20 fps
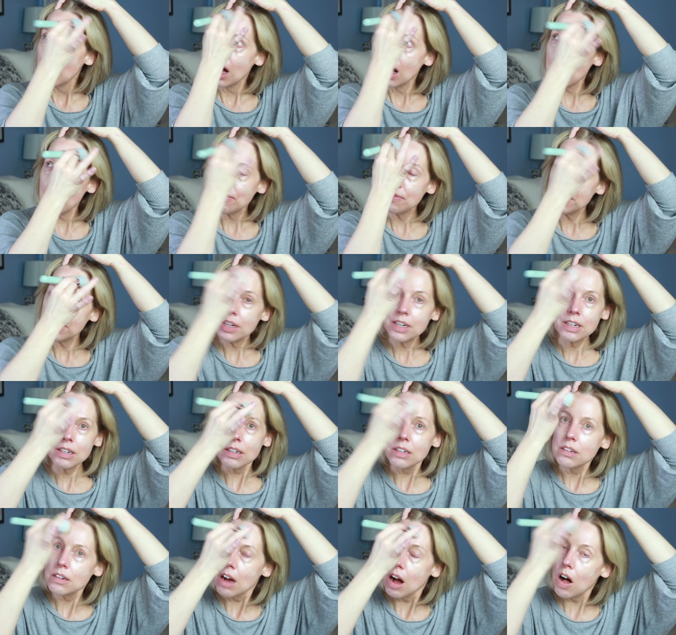
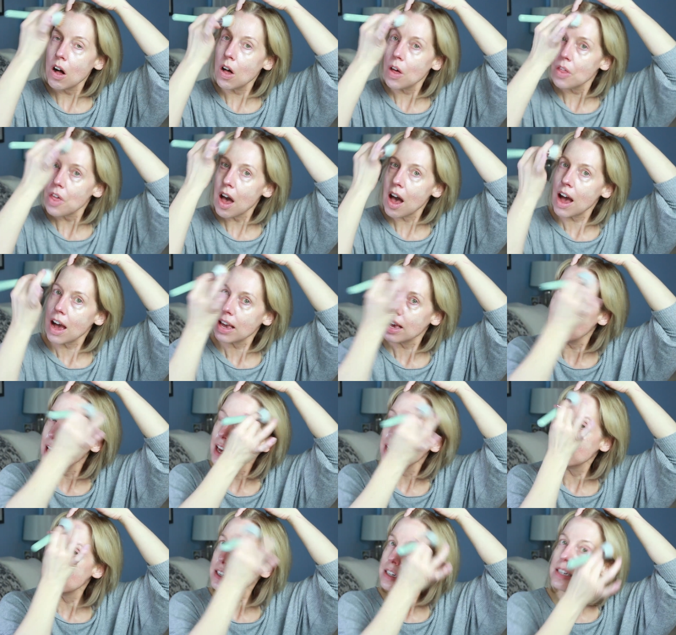often all the
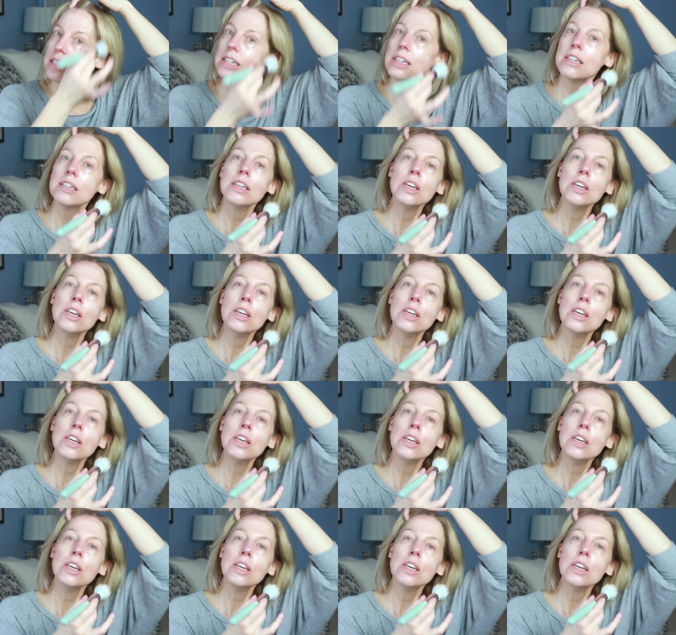high-end,